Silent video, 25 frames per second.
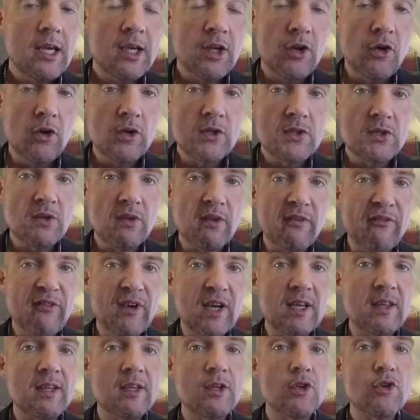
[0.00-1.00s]
and also the
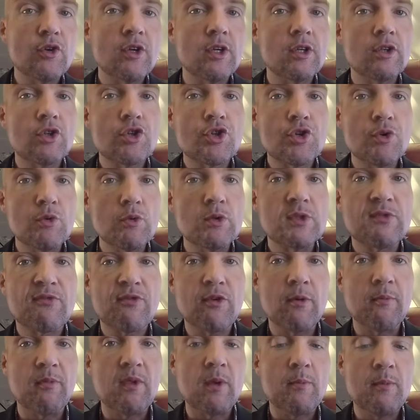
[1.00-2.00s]
fact that you can choose
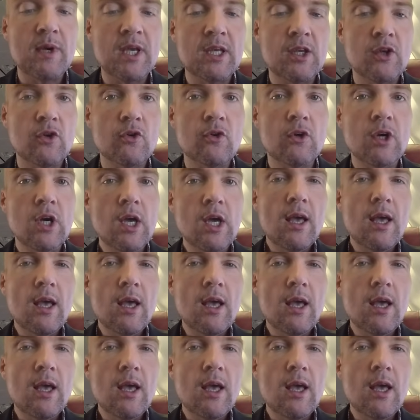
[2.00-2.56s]
from the menu